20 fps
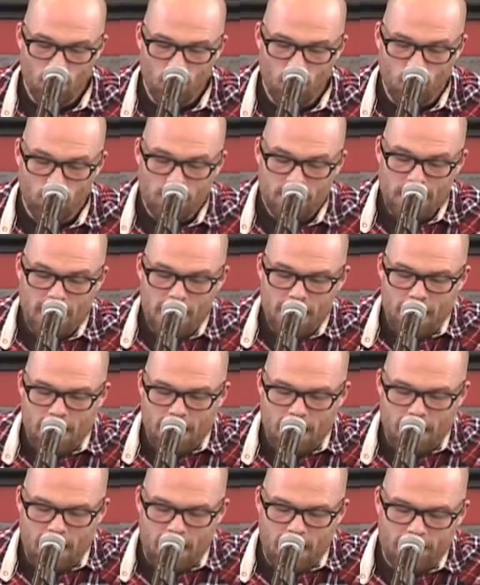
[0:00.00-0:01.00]
We're not
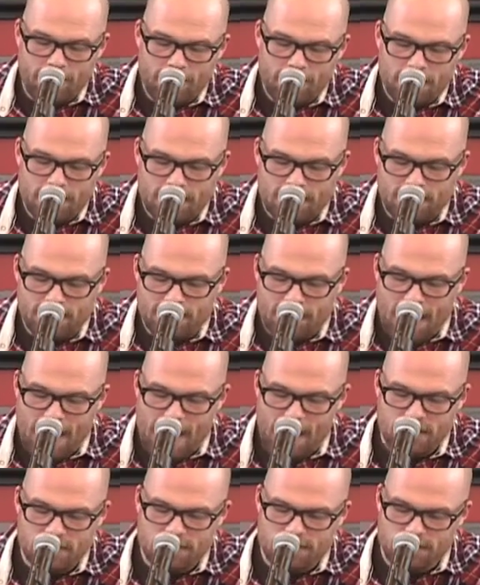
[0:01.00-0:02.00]
often given
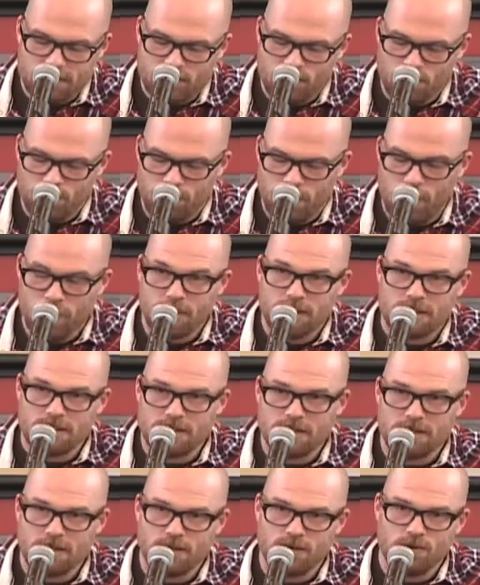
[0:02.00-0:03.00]
access to a
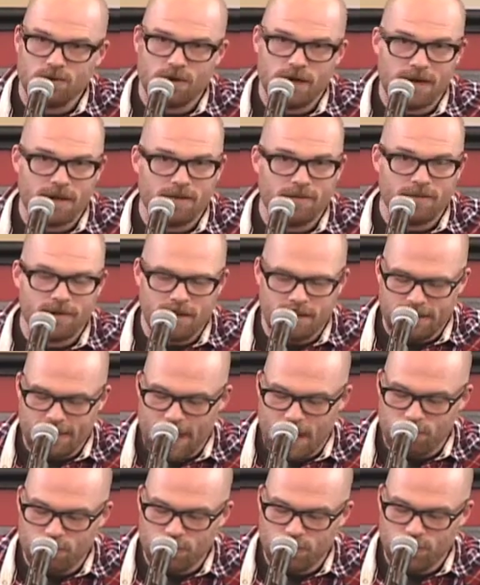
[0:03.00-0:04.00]
poet's creative
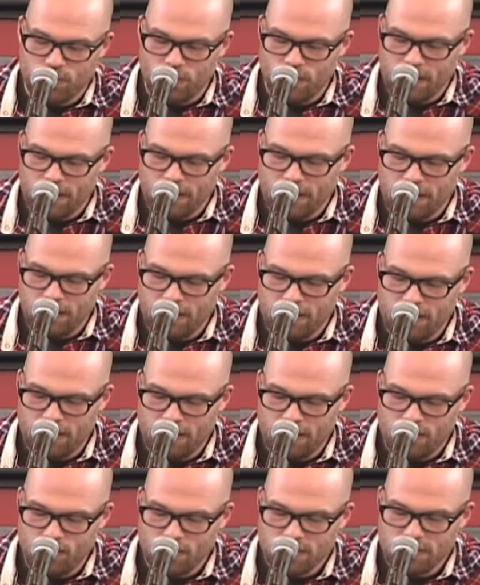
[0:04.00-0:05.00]
laboratory.
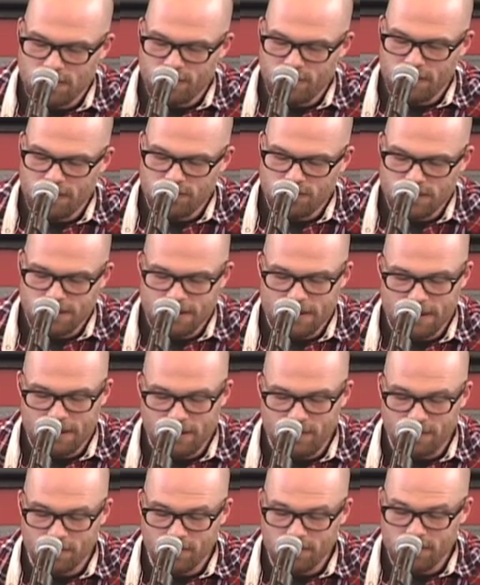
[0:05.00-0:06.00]
What's of interest
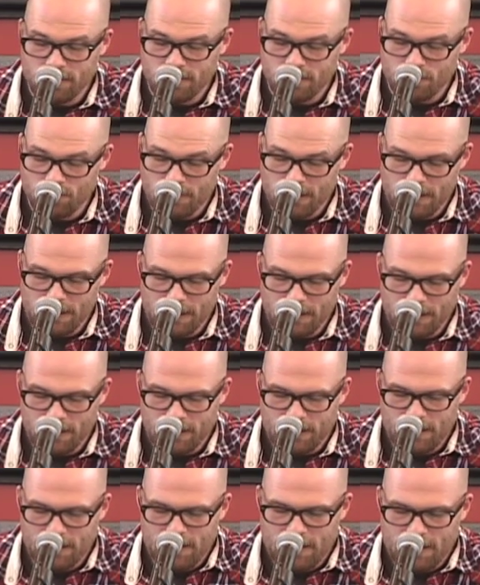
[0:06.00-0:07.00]
here, to me,
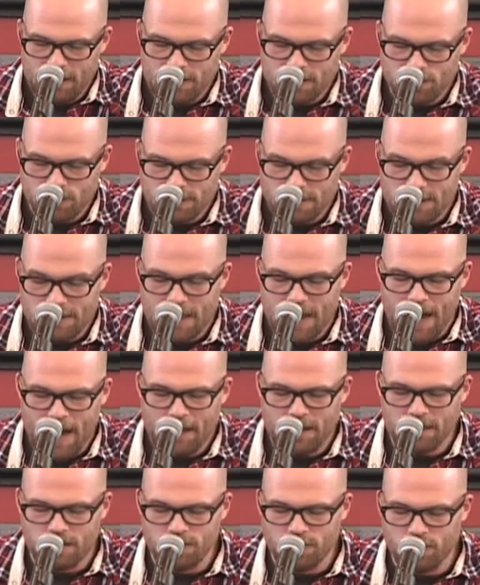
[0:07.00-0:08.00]
is what's
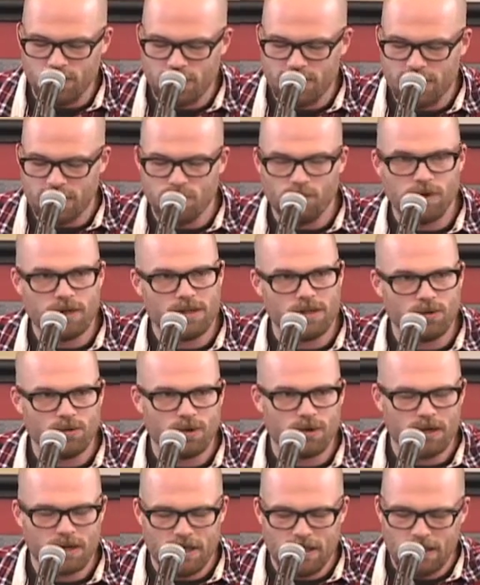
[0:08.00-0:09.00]
not included in
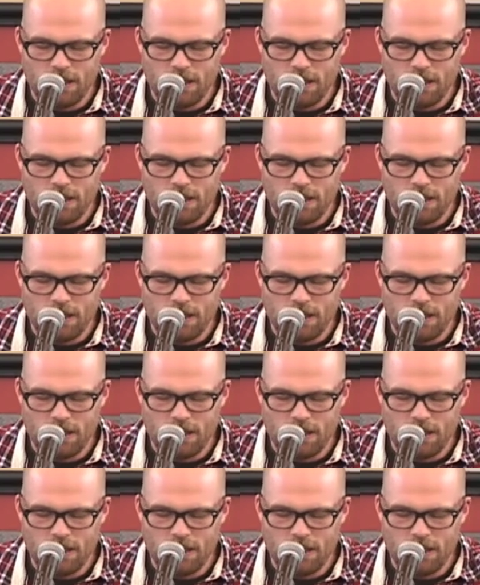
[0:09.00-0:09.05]
Winterward.